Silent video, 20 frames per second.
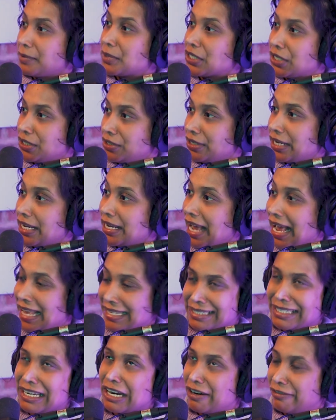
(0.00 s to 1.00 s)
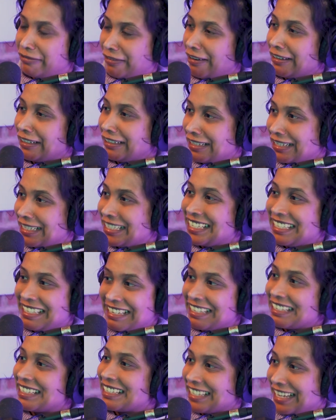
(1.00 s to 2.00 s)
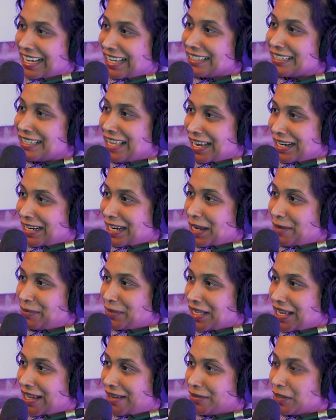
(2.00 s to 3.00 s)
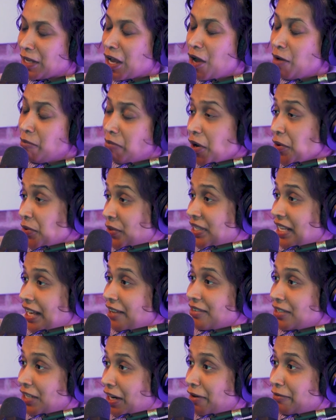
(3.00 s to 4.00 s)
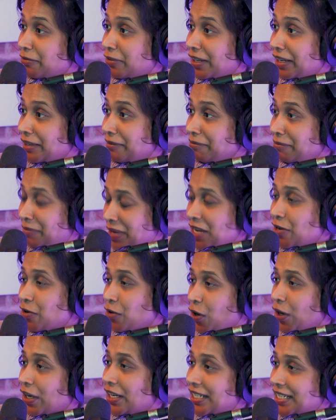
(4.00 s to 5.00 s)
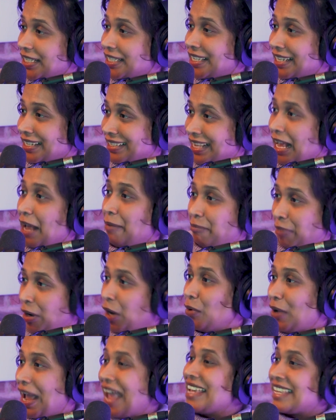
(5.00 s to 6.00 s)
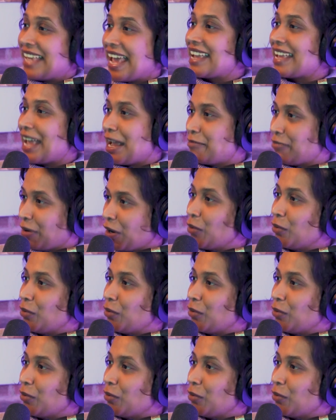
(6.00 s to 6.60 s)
absolutely as terrifying and sinister as that name sounds. Both sound terrifying. Penal Colony 6 and aka